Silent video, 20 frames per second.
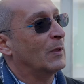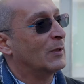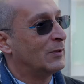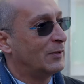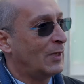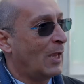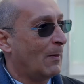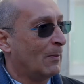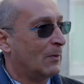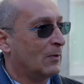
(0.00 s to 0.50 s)

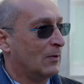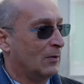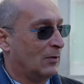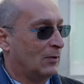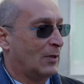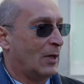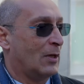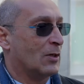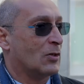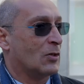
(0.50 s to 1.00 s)
accept
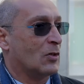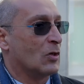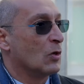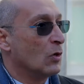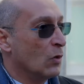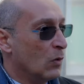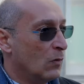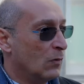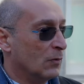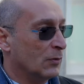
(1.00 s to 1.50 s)
such
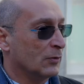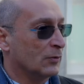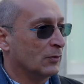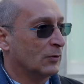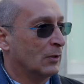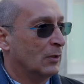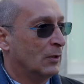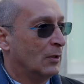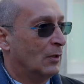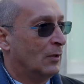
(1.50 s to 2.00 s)

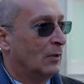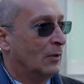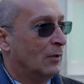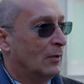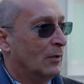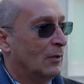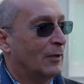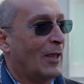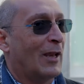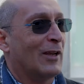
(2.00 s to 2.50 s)
laws
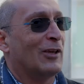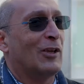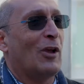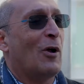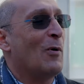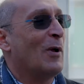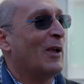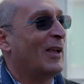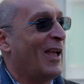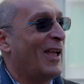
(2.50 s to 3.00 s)
that
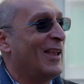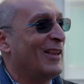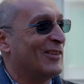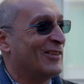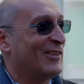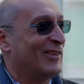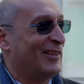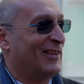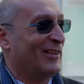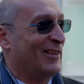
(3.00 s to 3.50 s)
go
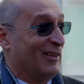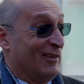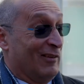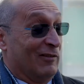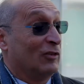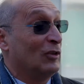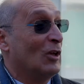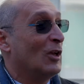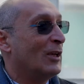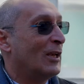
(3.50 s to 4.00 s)
against,
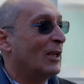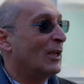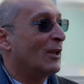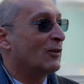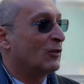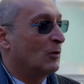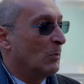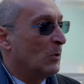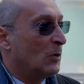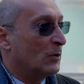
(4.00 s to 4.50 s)
certainly
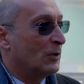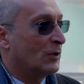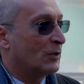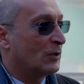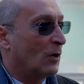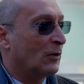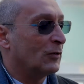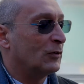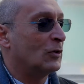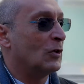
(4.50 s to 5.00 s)
against the Maltese
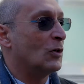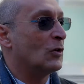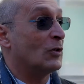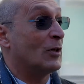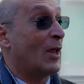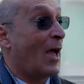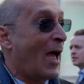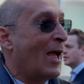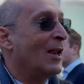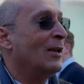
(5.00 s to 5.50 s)

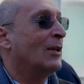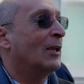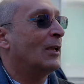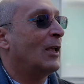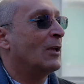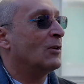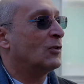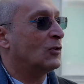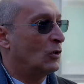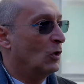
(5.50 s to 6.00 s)
constitution and
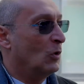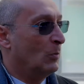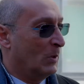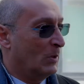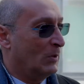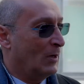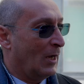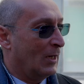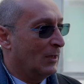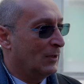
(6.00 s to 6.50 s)
against
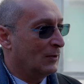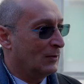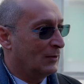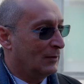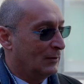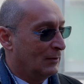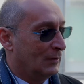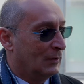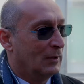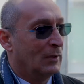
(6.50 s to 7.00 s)
human rights.
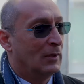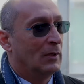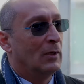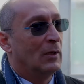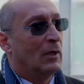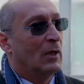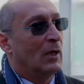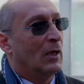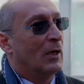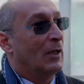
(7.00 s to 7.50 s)

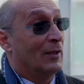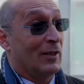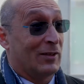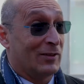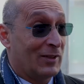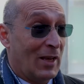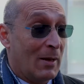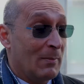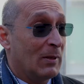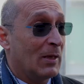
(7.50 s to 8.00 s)
The
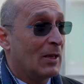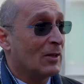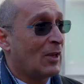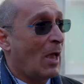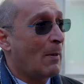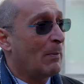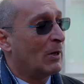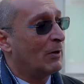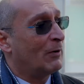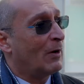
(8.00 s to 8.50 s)
same thing is
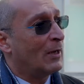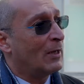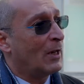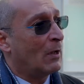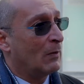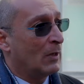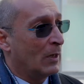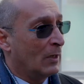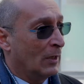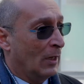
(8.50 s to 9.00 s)
happening right
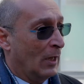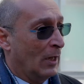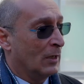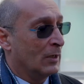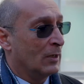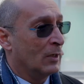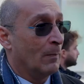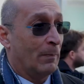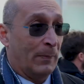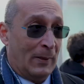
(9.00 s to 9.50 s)
now in
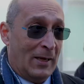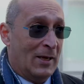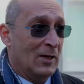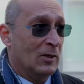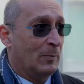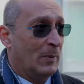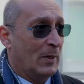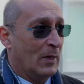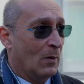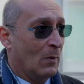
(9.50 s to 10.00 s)
England.
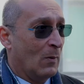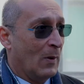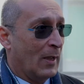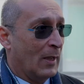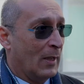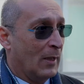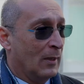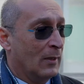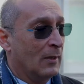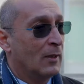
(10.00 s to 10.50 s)
Please be
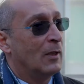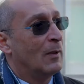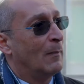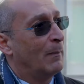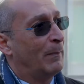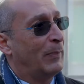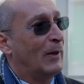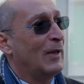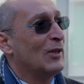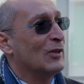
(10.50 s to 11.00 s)
aware.
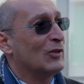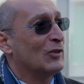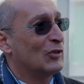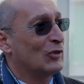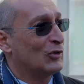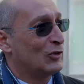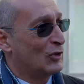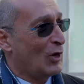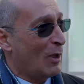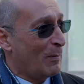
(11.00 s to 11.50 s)
Please
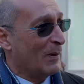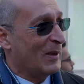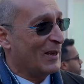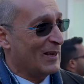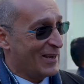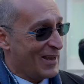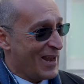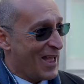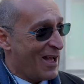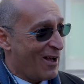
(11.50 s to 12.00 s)
stop it
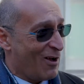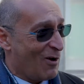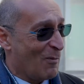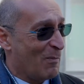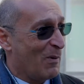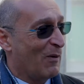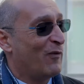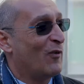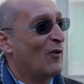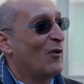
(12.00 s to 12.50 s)
now
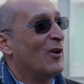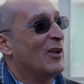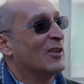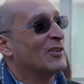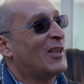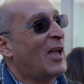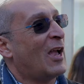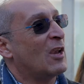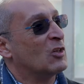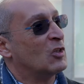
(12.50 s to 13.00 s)
before
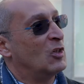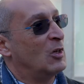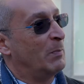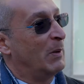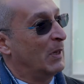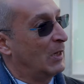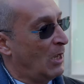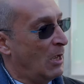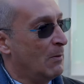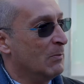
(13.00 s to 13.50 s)
it actually
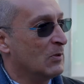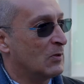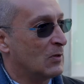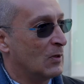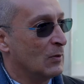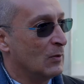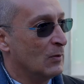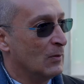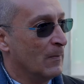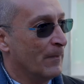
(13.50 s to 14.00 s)
becomes
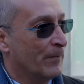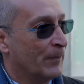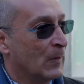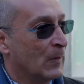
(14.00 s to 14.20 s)
law.